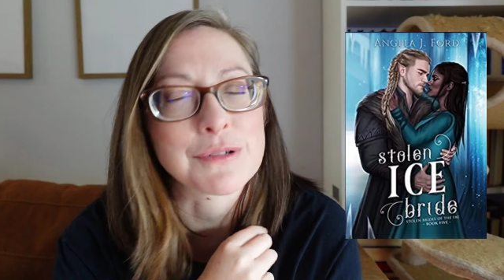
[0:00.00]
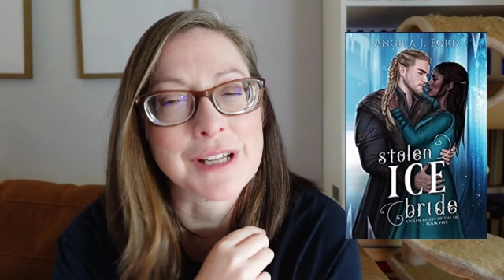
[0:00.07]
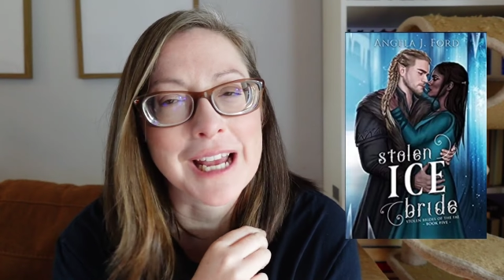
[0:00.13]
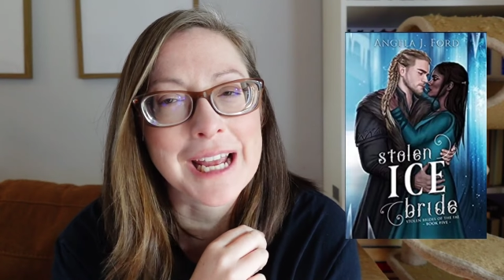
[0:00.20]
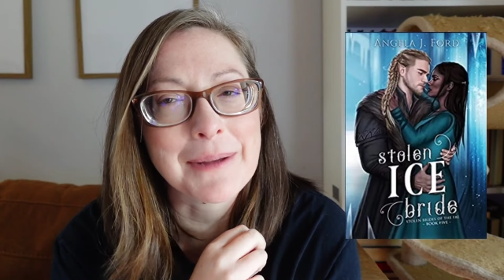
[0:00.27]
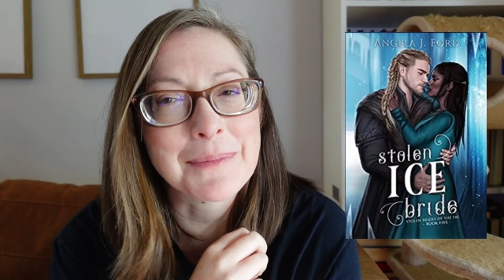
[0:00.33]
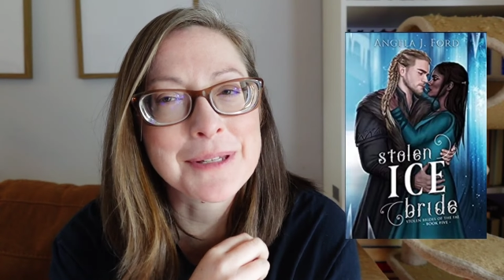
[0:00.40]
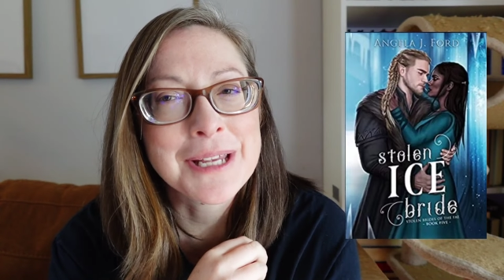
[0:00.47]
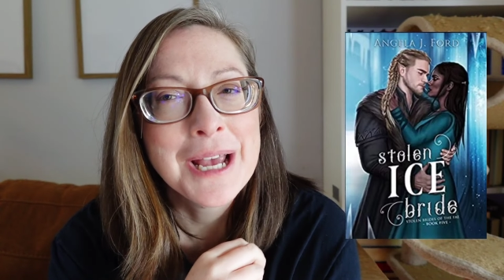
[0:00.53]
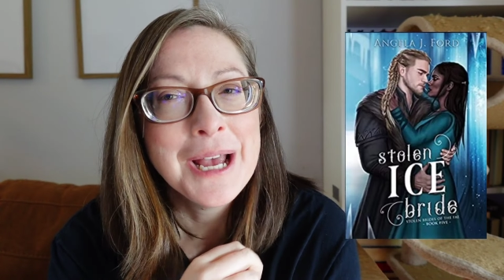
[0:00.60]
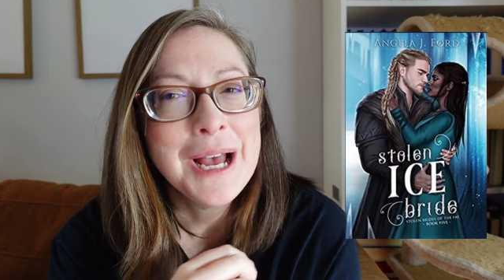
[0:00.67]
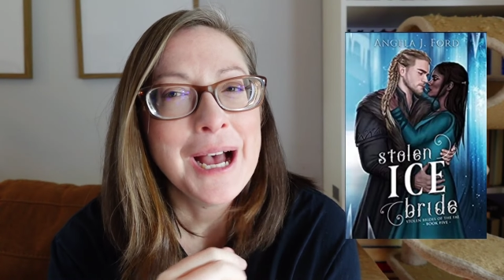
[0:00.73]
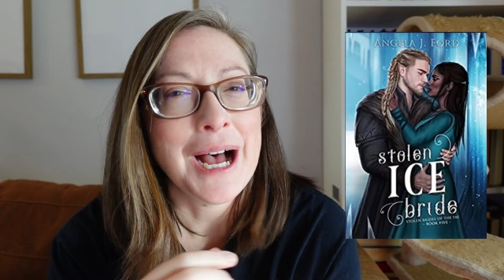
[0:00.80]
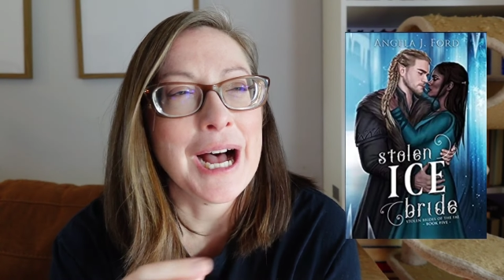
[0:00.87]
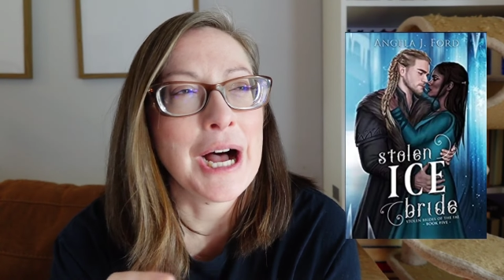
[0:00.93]
those types.
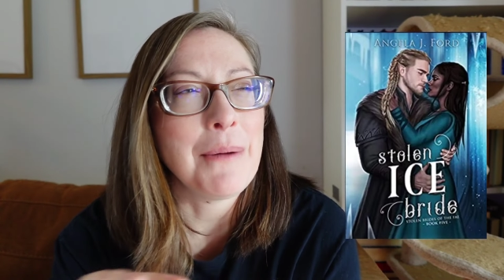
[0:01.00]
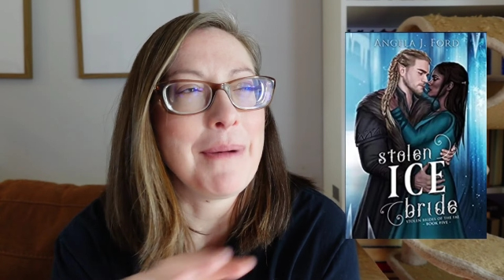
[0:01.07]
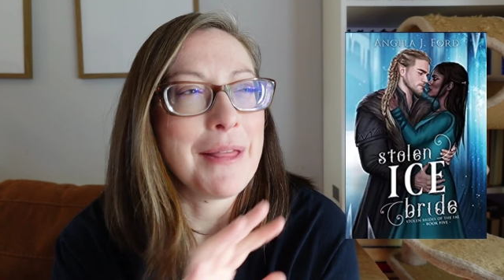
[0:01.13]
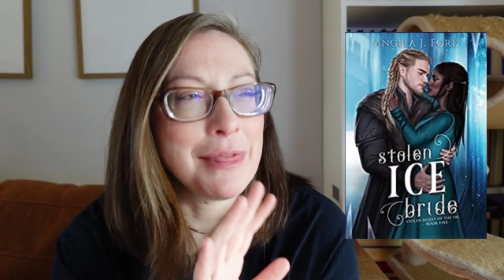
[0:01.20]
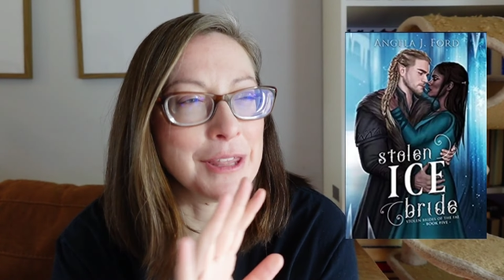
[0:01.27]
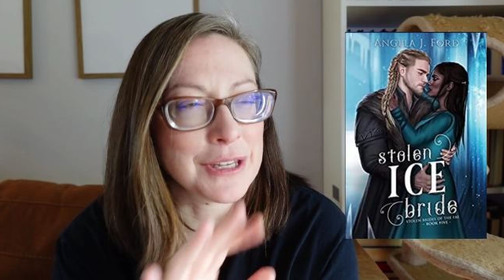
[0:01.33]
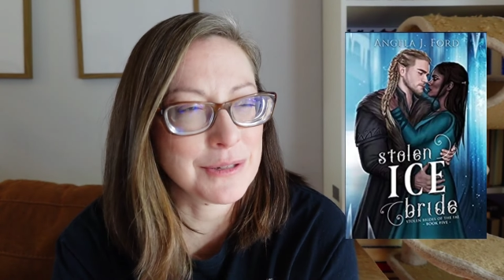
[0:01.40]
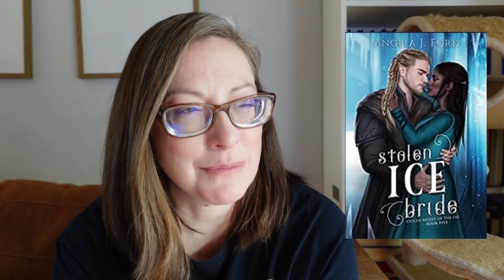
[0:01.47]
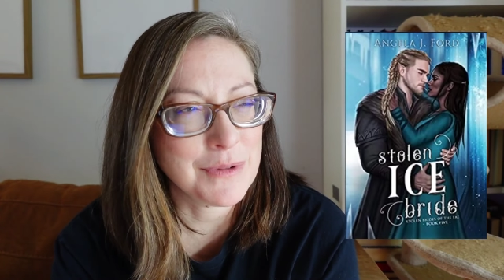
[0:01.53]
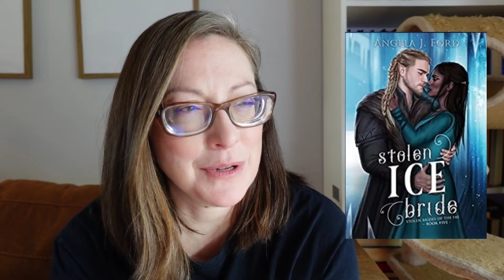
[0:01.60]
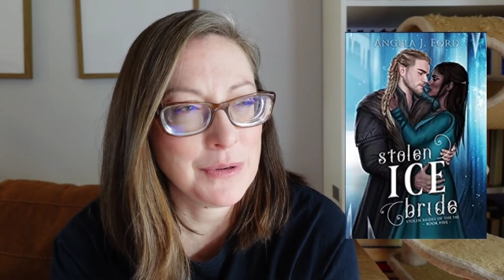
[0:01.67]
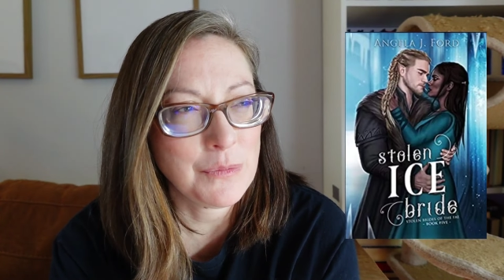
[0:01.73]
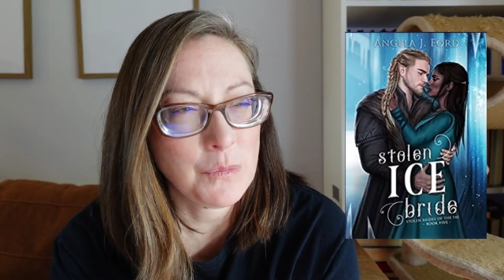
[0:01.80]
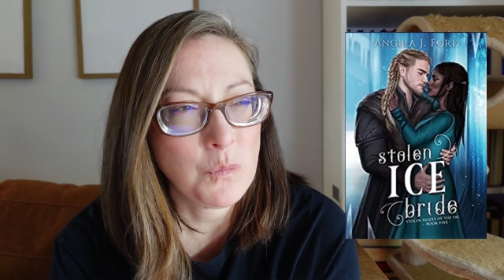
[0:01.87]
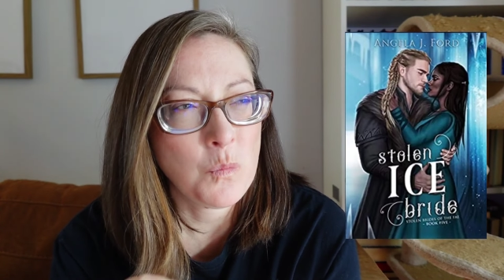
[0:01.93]
Um, this
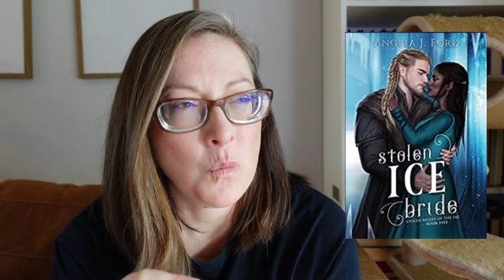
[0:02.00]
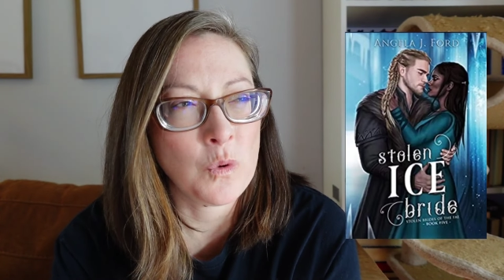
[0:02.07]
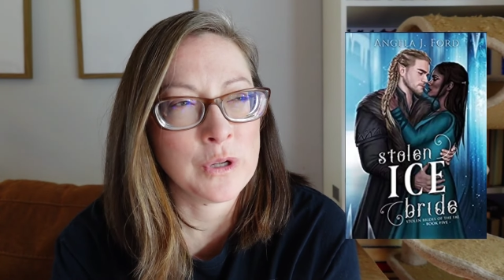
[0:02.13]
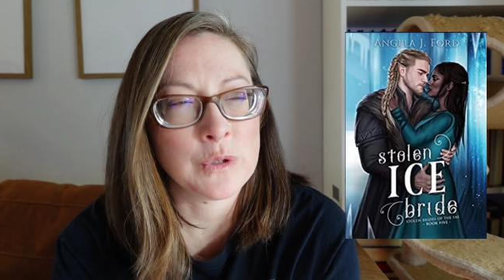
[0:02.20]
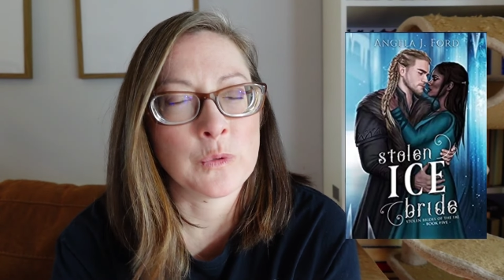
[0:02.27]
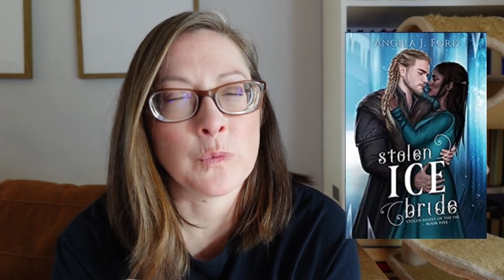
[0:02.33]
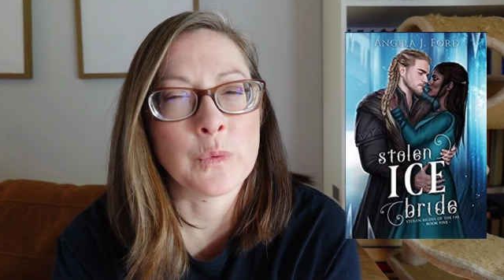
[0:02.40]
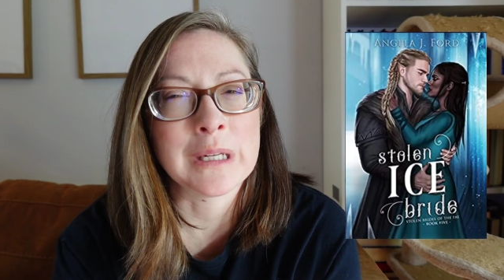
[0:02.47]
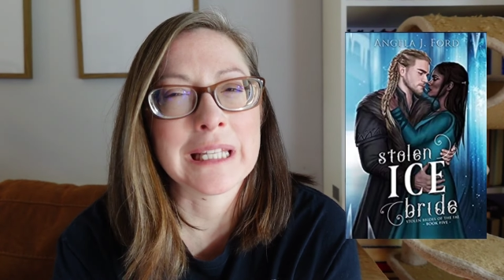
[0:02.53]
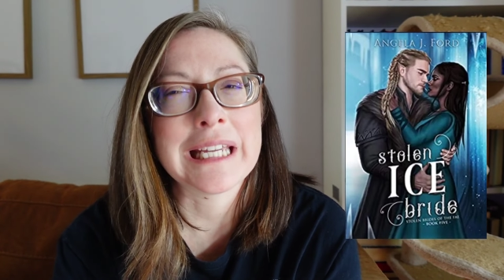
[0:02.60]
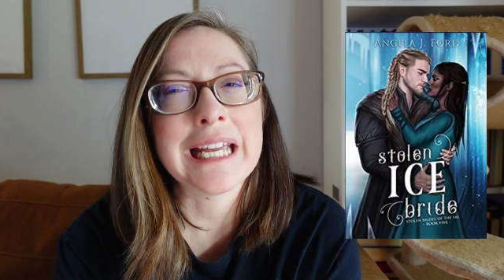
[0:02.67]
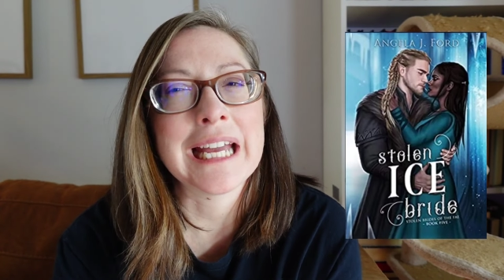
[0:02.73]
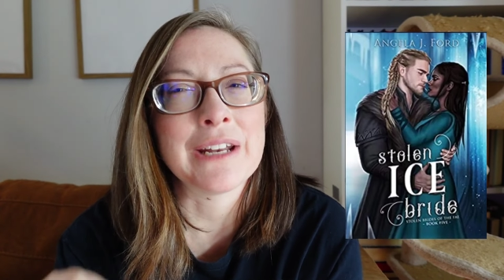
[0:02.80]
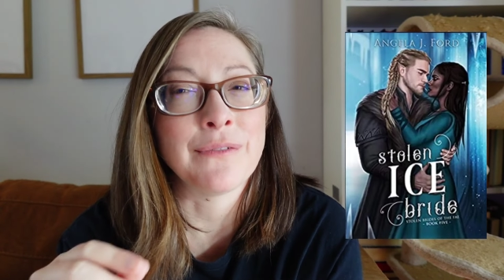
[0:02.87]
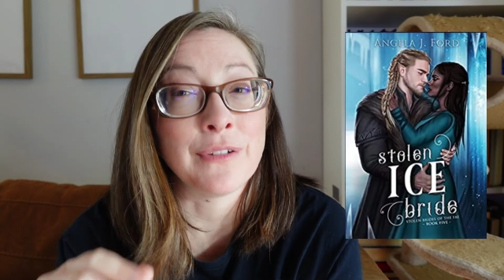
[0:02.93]
one was
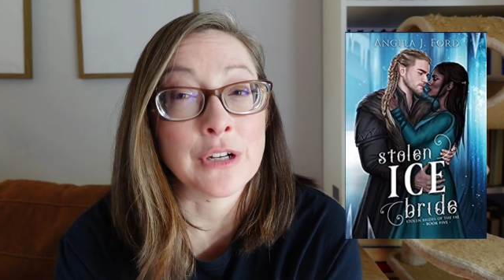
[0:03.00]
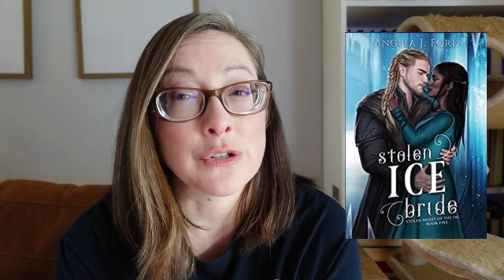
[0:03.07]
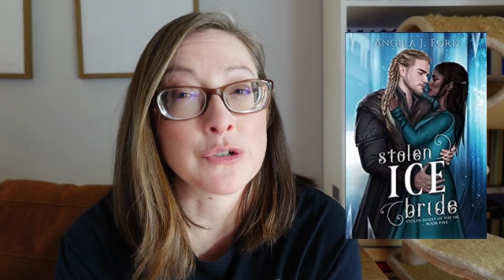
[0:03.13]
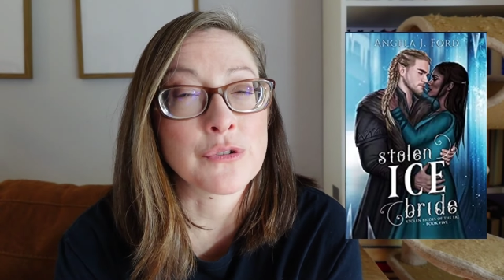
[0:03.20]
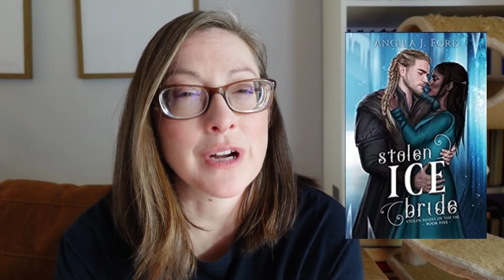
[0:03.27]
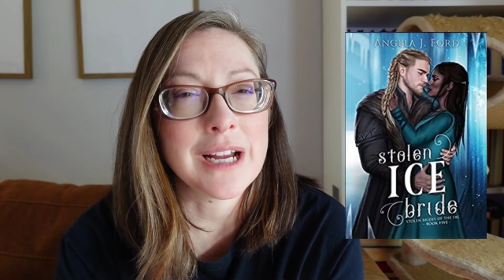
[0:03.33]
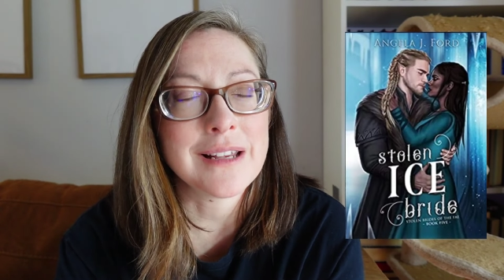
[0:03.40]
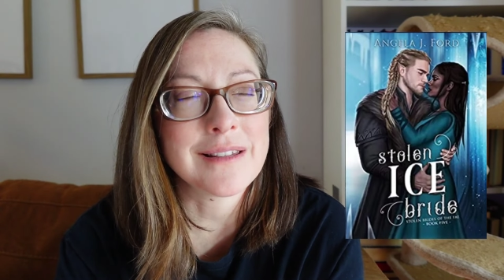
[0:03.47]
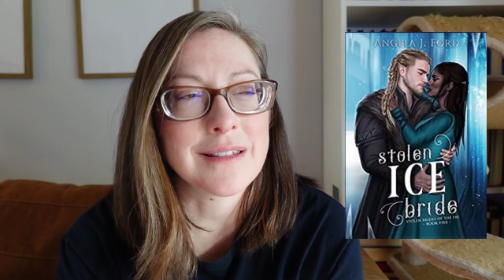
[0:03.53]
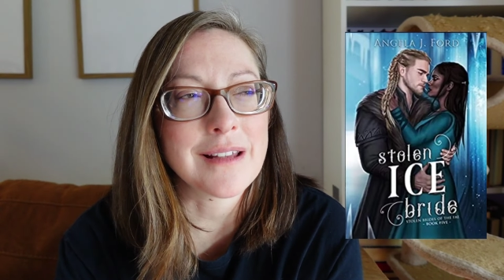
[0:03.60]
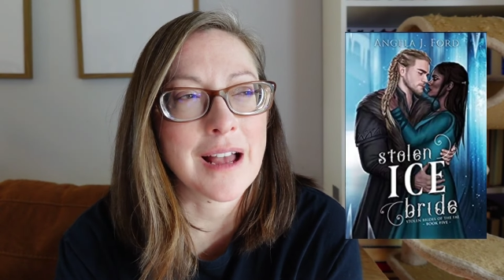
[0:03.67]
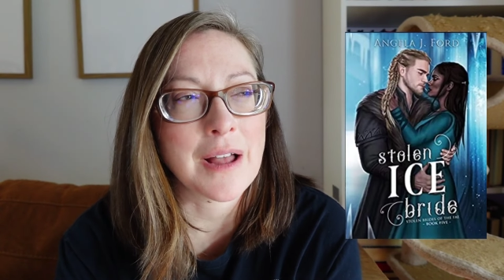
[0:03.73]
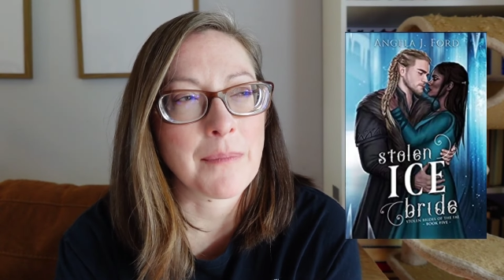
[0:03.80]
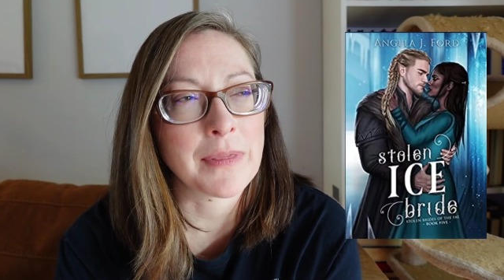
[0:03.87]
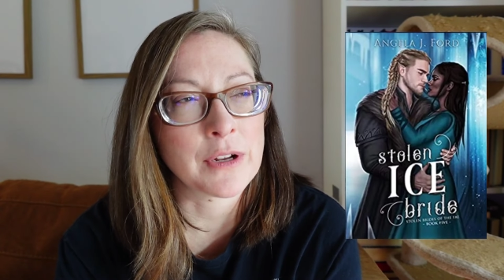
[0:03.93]
really
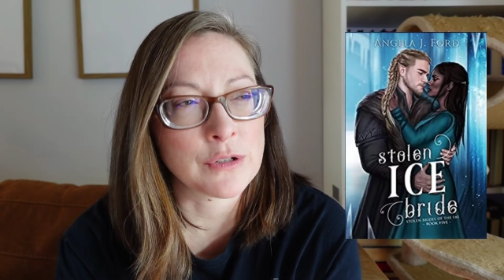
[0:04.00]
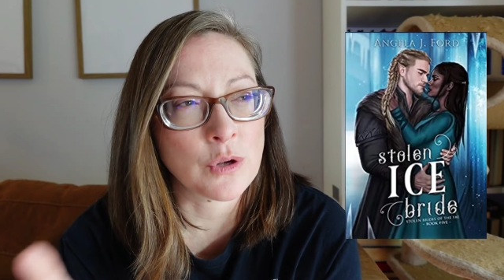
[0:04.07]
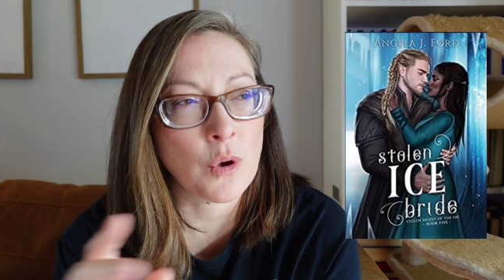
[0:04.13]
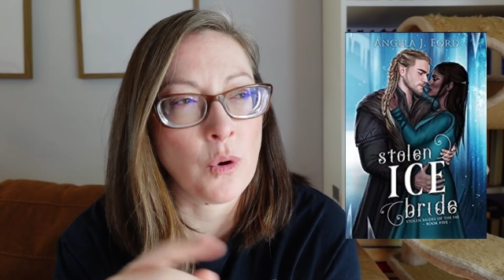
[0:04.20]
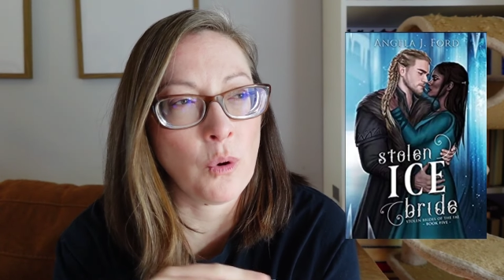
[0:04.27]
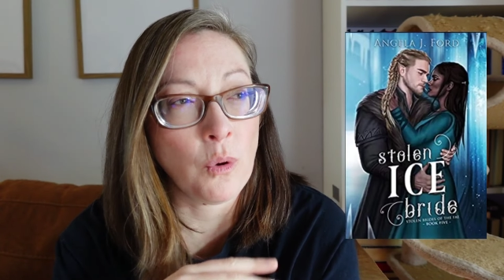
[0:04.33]
adventurous. Um, there's a